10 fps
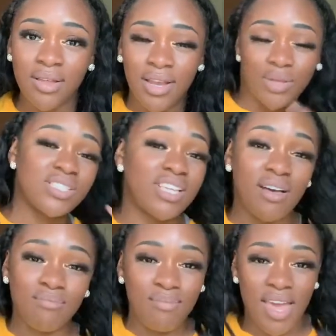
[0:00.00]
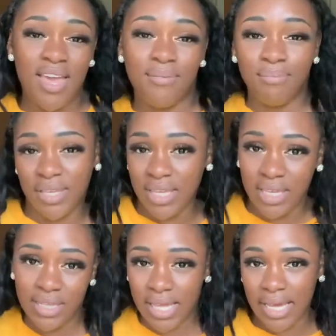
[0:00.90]
Now, some may
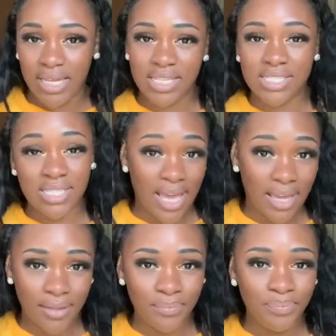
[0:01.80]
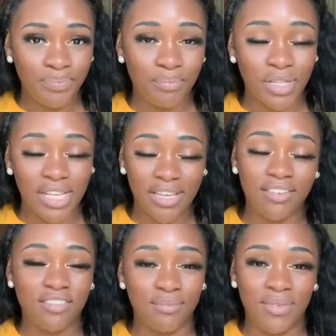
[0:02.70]
be like a scam, but lucky
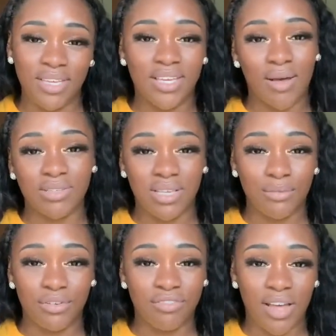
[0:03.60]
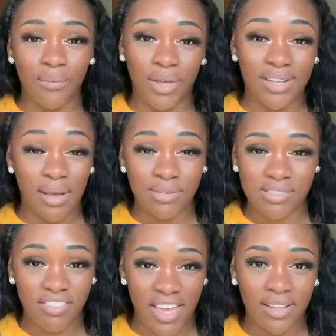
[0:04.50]
for me, I was able to find one that was
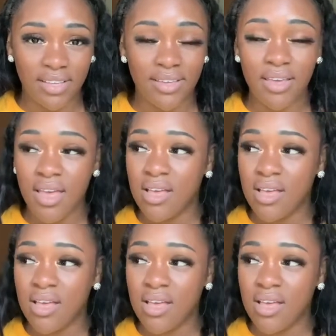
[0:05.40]
valid.